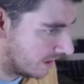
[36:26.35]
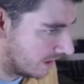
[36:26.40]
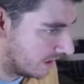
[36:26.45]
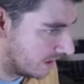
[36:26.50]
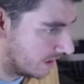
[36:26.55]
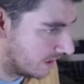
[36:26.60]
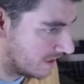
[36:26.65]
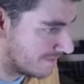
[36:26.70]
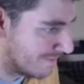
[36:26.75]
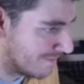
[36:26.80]

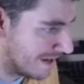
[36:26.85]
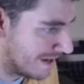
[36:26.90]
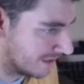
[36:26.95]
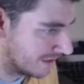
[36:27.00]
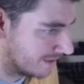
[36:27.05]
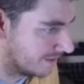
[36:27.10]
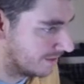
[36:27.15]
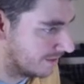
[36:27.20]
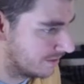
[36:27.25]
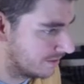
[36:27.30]

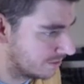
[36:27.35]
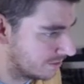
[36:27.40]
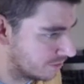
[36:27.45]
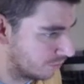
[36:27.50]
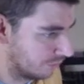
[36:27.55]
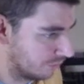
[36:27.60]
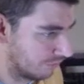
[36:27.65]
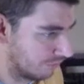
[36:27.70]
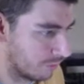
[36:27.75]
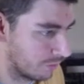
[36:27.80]
Ismailer
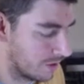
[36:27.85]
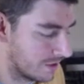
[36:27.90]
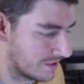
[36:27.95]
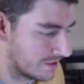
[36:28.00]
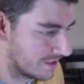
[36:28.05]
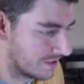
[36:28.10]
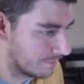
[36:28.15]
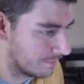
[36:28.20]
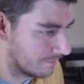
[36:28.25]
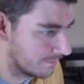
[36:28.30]
told
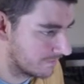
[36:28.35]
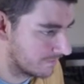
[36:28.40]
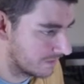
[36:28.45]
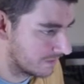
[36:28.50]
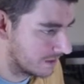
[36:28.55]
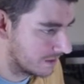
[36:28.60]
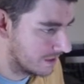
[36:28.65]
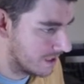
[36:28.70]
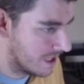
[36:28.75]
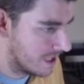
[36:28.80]
Variety.
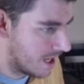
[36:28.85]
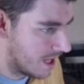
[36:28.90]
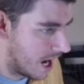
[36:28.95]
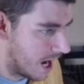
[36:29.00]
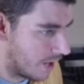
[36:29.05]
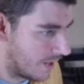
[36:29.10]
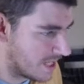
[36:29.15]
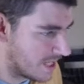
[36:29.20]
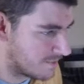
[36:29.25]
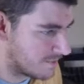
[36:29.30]

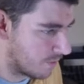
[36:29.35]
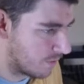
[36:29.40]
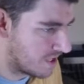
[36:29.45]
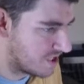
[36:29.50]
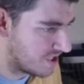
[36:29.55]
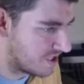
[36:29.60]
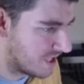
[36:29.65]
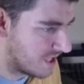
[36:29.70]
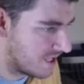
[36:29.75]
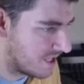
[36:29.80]
Our
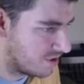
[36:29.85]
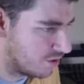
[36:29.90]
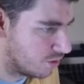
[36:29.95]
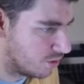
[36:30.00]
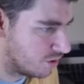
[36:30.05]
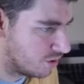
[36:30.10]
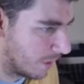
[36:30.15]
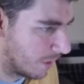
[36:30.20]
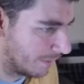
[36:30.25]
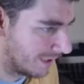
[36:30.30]
aspiration is to
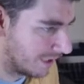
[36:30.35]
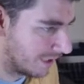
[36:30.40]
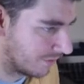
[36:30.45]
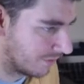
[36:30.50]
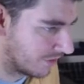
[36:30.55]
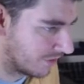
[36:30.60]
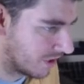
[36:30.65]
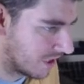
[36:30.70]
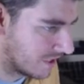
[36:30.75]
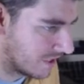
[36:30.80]
double our
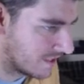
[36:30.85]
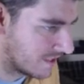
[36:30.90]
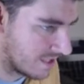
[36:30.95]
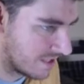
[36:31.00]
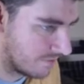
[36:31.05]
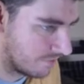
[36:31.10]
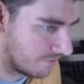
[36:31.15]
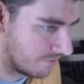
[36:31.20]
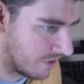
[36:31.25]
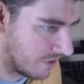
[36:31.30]
size in
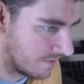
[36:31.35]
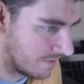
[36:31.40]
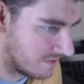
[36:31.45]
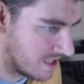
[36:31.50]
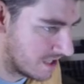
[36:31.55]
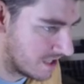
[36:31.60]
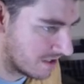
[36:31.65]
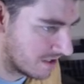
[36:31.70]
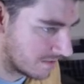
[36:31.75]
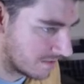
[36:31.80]
five
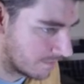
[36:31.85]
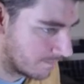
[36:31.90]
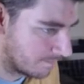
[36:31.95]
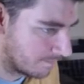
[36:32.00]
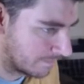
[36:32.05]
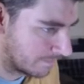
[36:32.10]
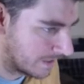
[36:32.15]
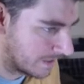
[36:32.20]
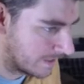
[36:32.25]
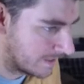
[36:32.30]
years.
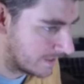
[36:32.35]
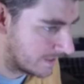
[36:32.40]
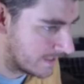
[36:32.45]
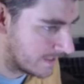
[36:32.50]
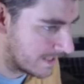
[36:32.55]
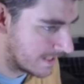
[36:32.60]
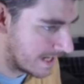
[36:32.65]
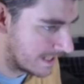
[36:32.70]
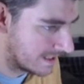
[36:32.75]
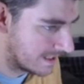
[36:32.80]
He
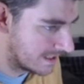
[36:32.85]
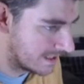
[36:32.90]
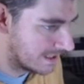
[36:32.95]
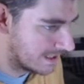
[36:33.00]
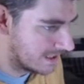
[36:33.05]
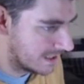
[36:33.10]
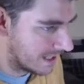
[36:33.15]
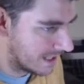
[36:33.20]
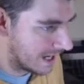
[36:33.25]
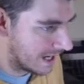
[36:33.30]
said,
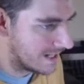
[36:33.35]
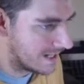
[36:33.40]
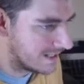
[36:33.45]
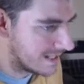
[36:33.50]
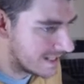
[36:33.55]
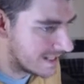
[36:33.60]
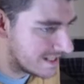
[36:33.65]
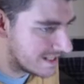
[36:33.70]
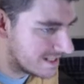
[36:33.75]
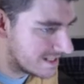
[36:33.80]
and
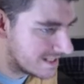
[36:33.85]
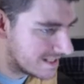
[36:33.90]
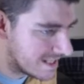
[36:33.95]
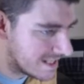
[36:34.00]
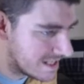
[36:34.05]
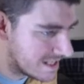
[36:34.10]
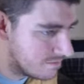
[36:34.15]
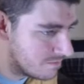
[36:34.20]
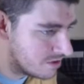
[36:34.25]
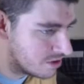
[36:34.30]
they
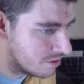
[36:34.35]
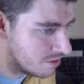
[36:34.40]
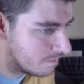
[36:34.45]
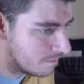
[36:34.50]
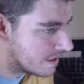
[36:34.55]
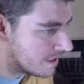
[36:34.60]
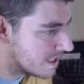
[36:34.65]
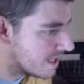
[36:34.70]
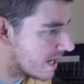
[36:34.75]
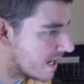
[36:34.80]
seem to
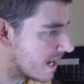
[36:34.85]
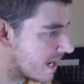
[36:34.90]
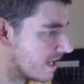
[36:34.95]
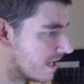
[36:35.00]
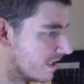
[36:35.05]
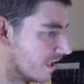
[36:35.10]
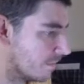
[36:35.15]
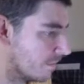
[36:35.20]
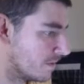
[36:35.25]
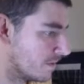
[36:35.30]
be in
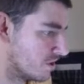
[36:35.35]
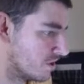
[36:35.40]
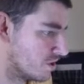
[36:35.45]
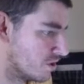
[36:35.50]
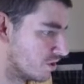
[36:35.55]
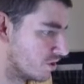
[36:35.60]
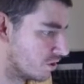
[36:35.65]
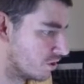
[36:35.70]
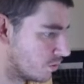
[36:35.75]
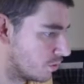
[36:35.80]
a position
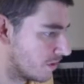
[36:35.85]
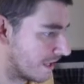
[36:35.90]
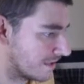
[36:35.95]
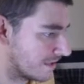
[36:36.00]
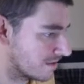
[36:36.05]
to do that.